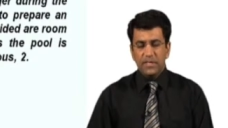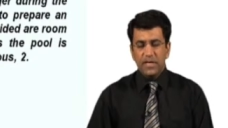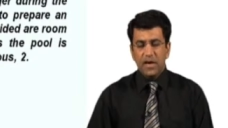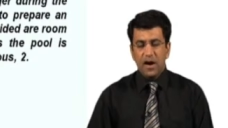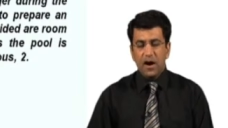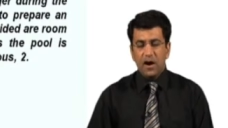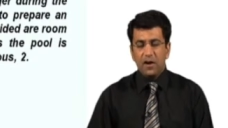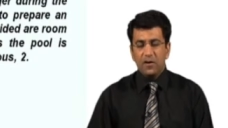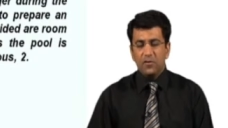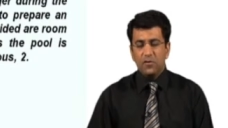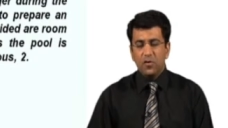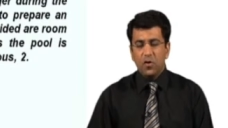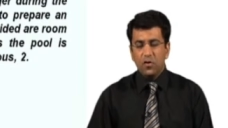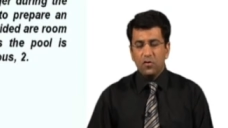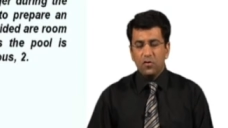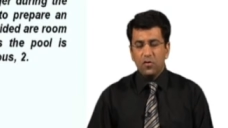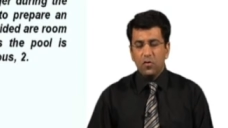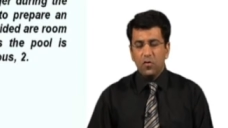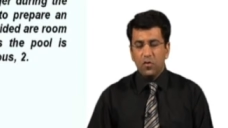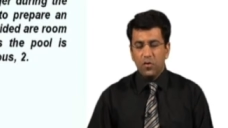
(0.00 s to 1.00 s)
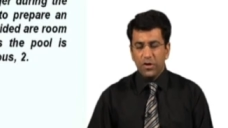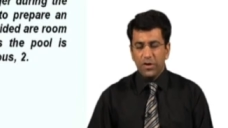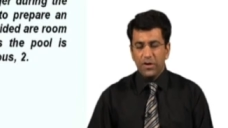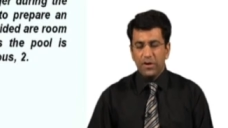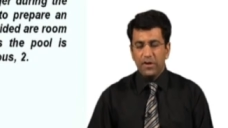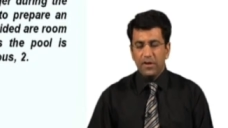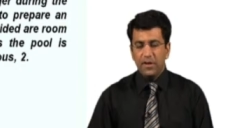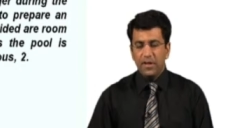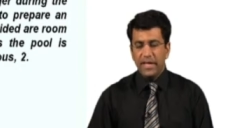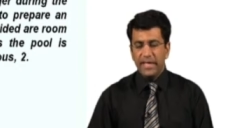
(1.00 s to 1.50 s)
The Hard Rock
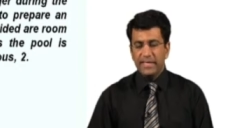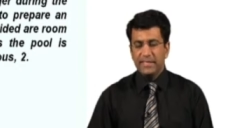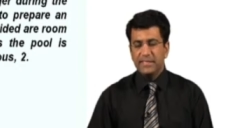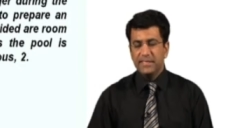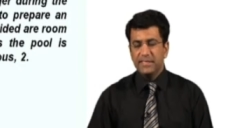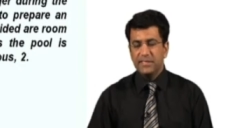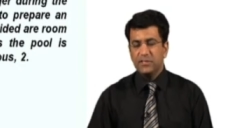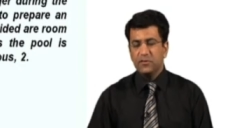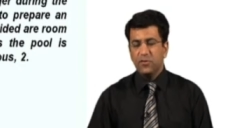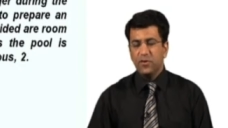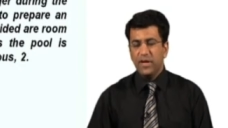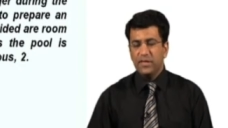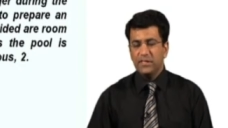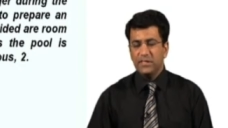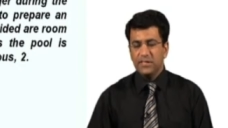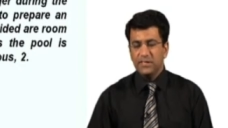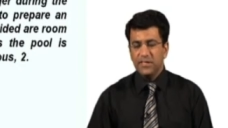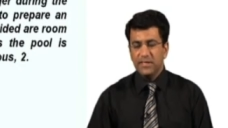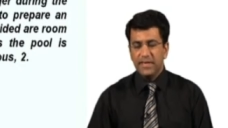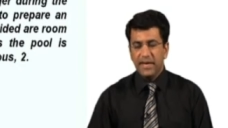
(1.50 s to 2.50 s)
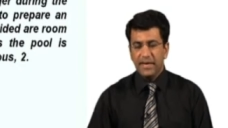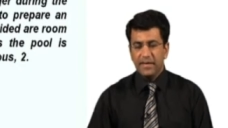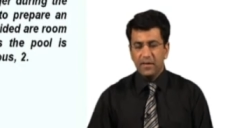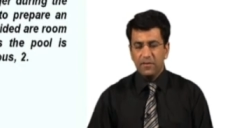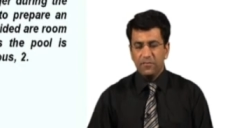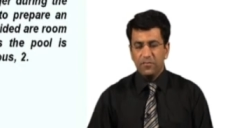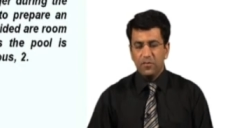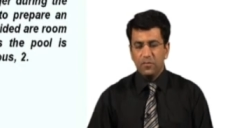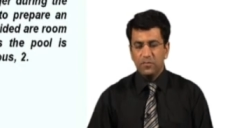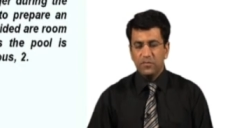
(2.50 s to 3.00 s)
Hotel has just collected the
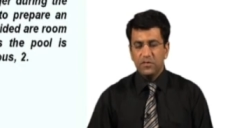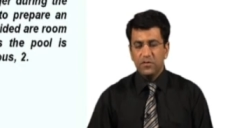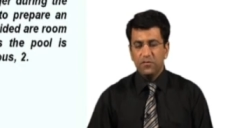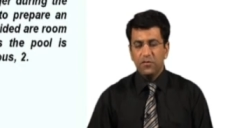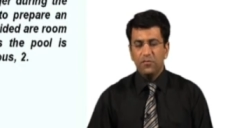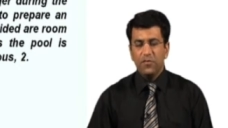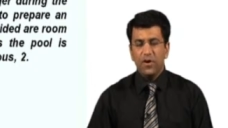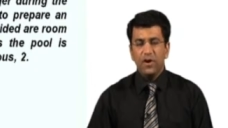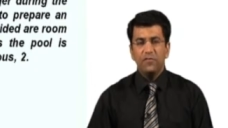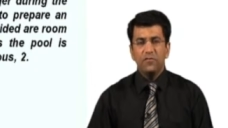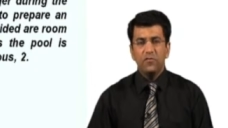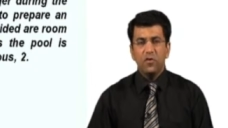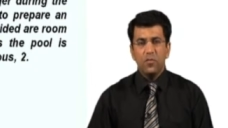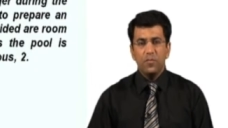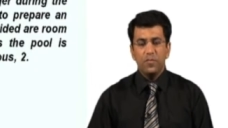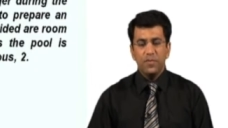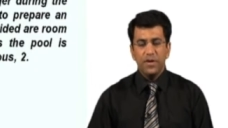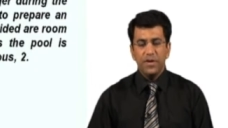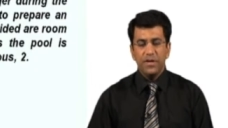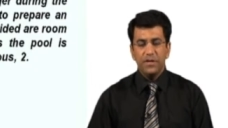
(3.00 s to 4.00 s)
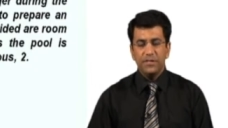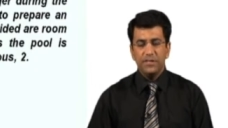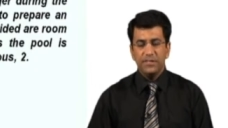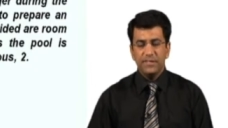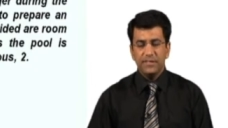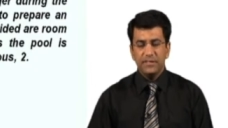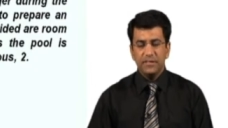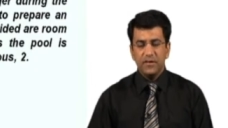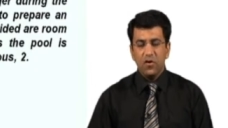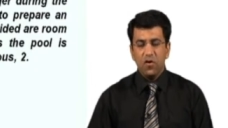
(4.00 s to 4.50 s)
data from 75 complaint
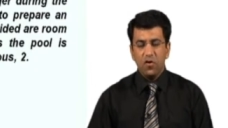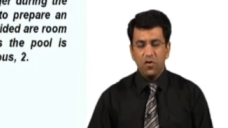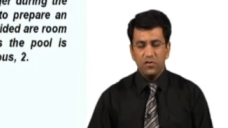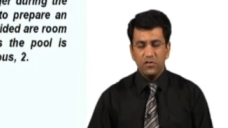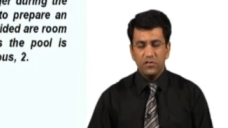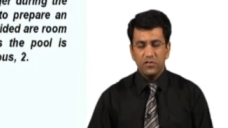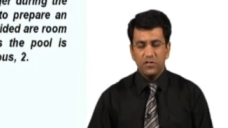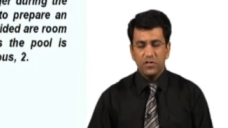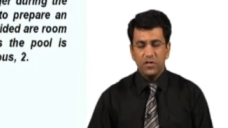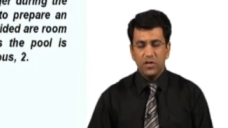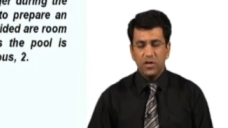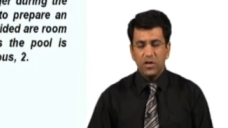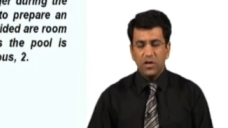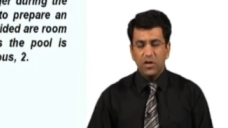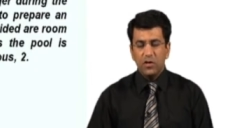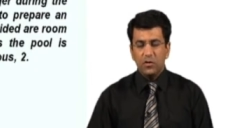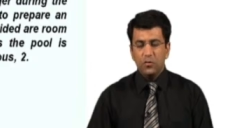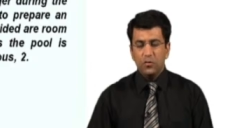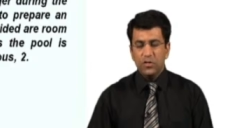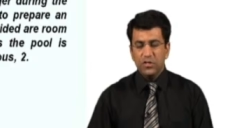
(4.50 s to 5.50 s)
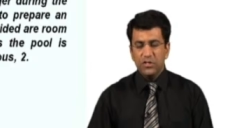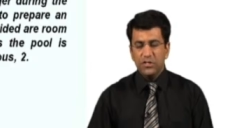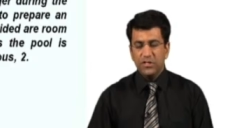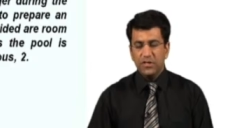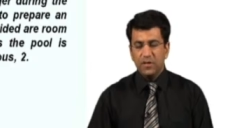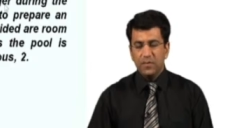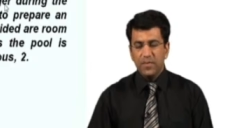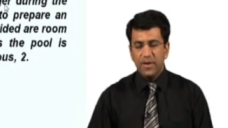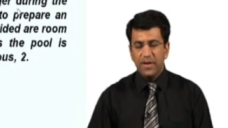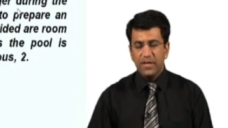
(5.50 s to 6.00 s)
calls to the
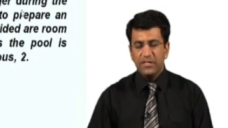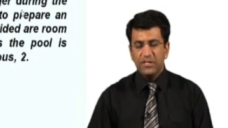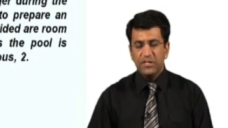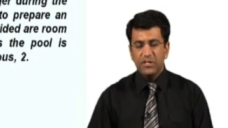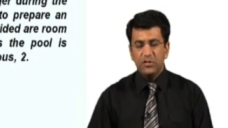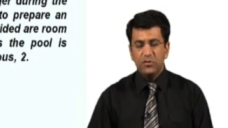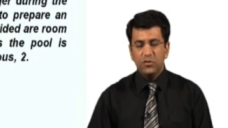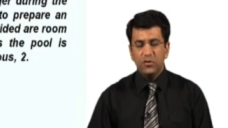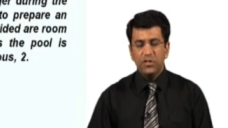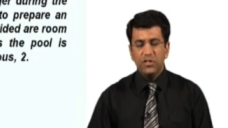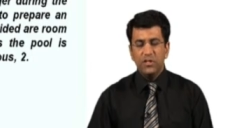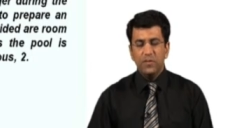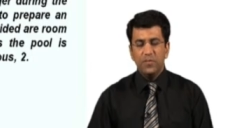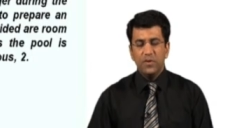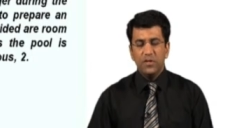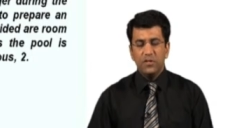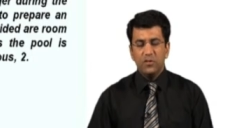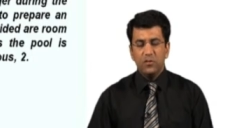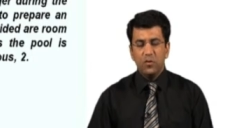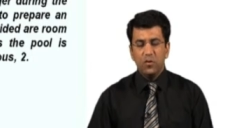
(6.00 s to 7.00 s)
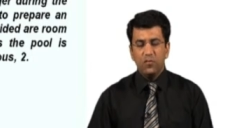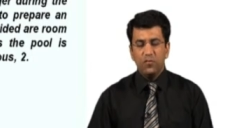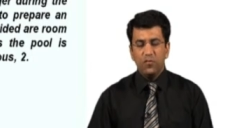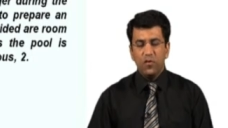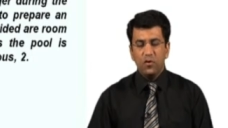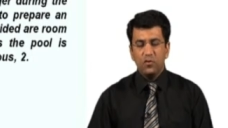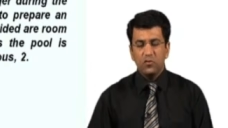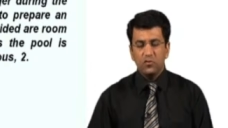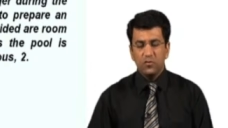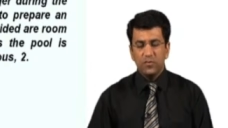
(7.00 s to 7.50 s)
general manager during the month
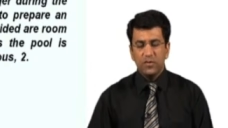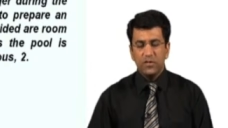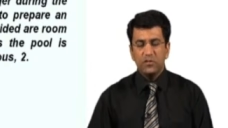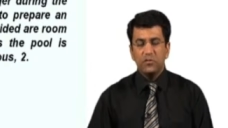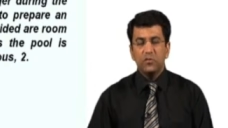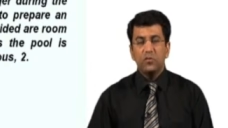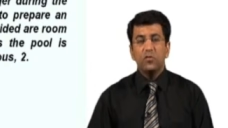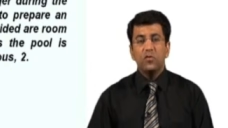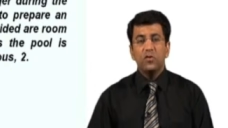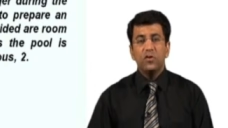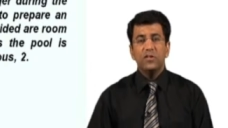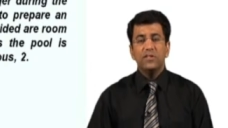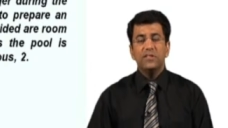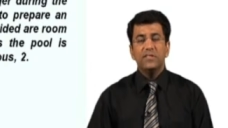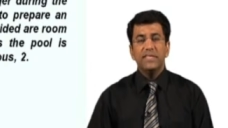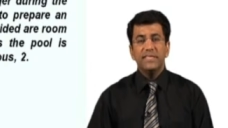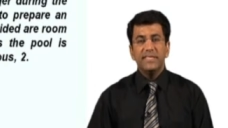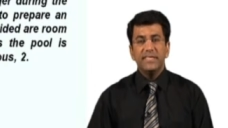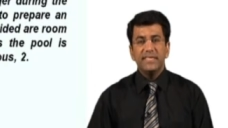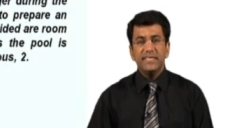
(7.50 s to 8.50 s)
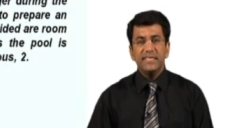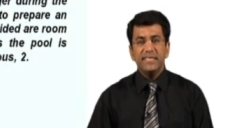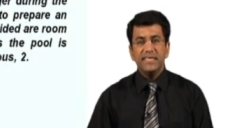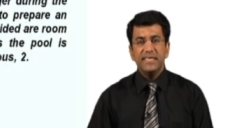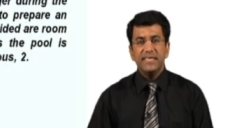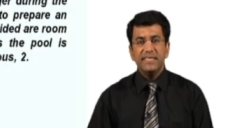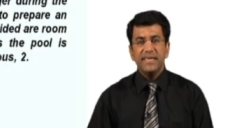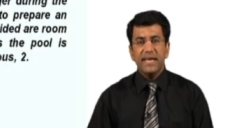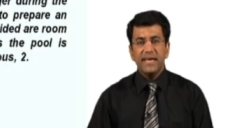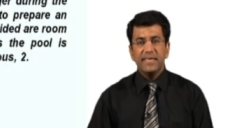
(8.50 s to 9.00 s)
of October. So this is
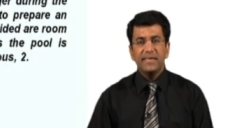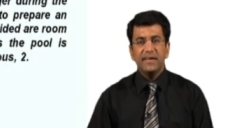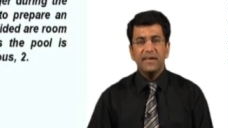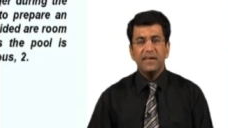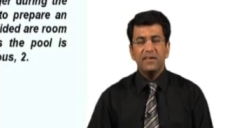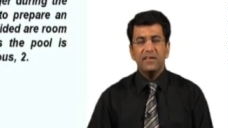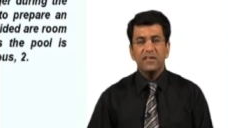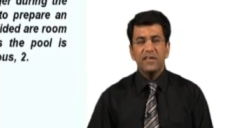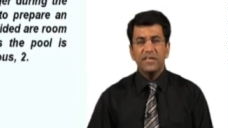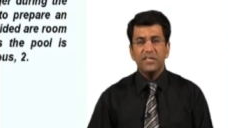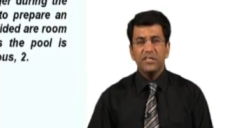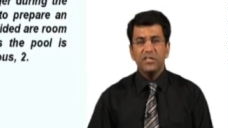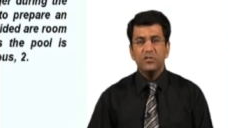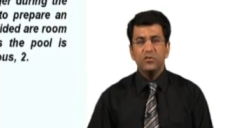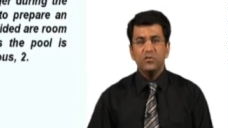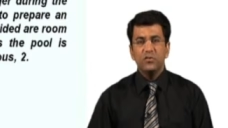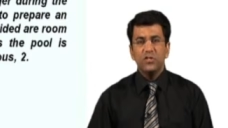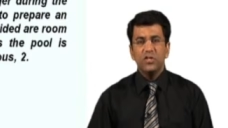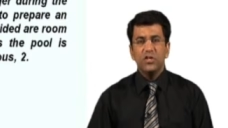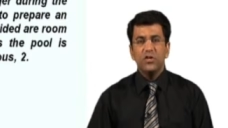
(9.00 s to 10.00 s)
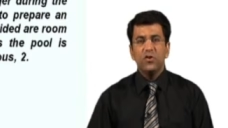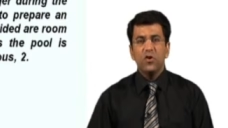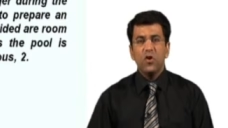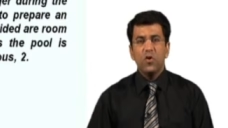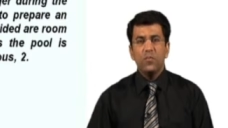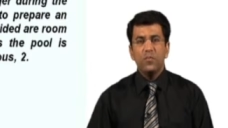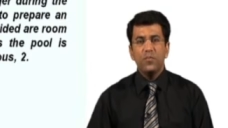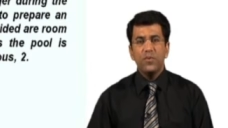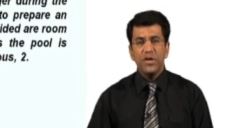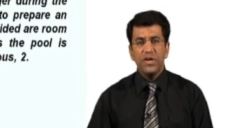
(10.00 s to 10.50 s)
the data related to the
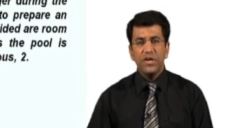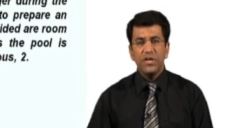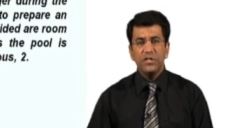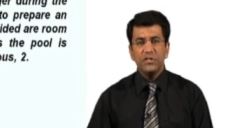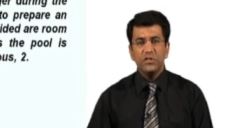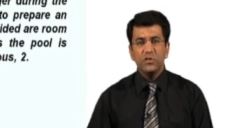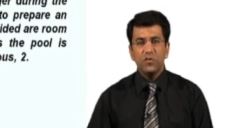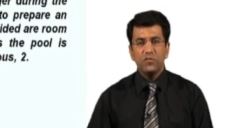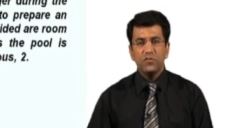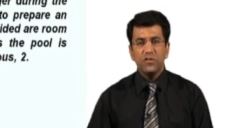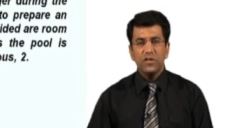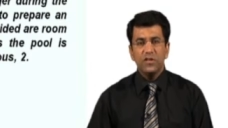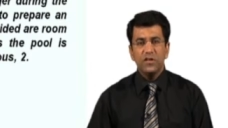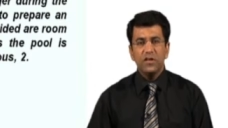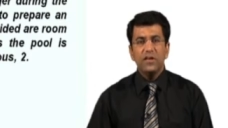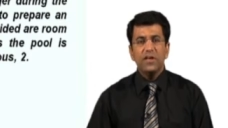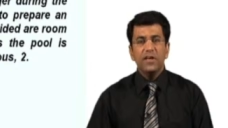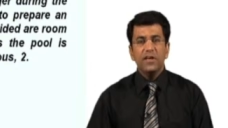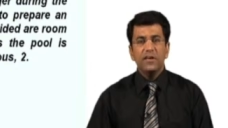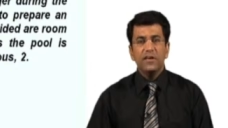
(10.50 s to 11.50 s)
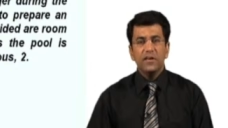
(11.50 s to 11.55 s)
complaints of the